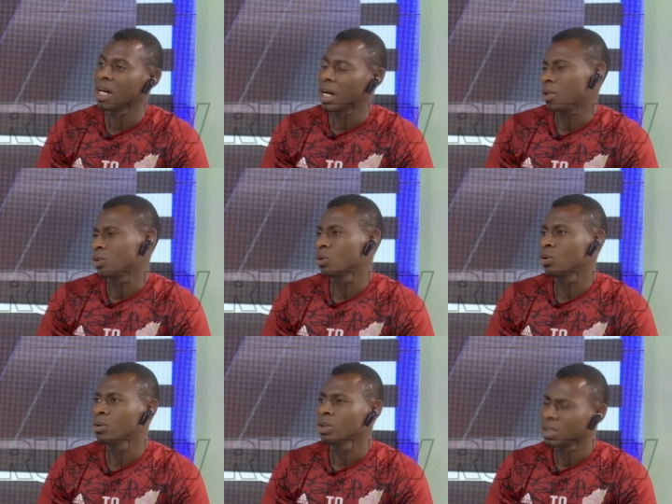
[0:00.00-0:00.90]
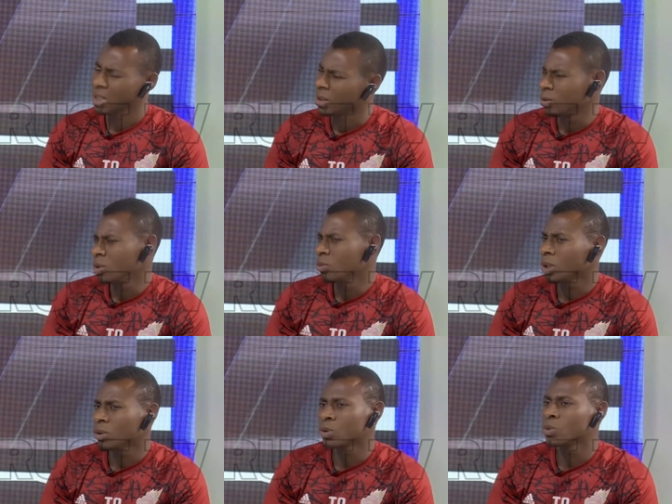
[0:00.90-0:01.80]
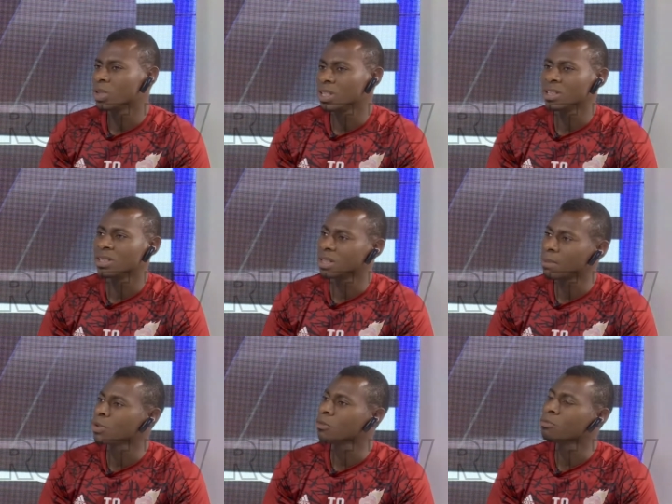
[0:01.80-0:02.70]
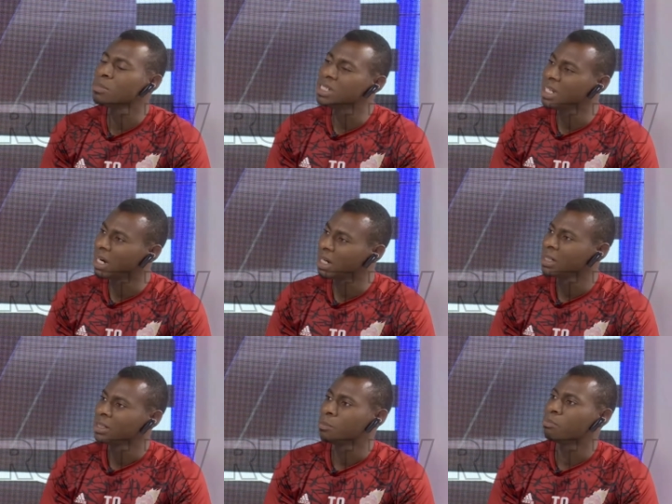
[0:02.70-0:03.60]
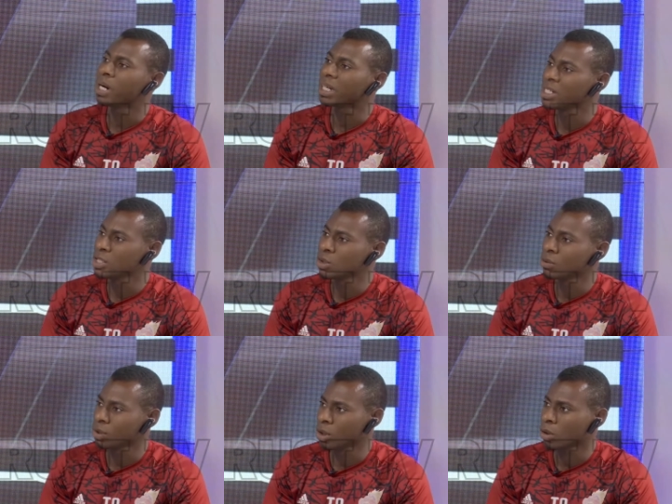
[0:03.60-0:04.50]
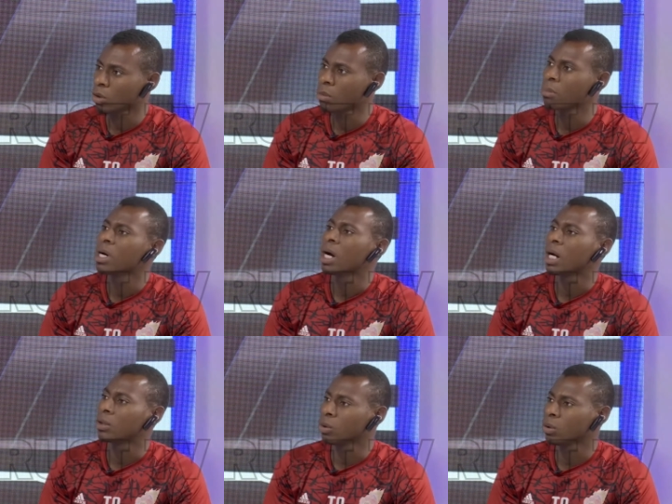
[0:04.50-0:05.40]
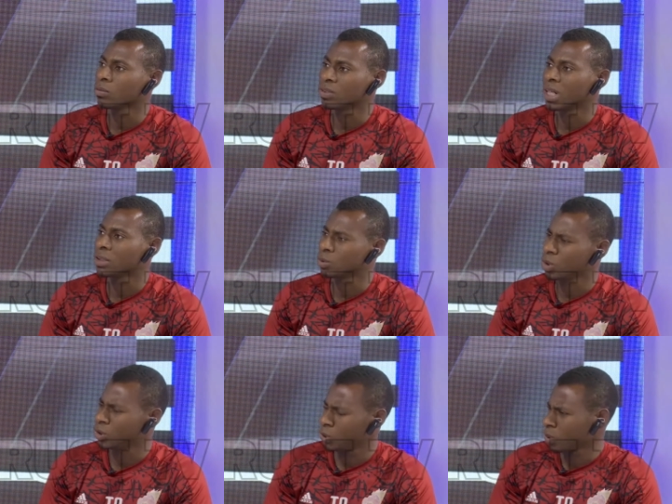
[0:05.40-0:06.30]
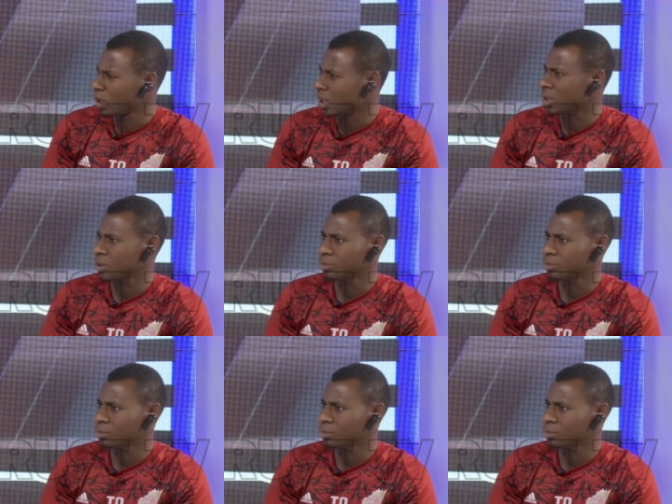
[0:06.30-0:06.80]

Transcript: And so they are doing one or two things in terms of media, the packaging of the club, and all of that to ensure that,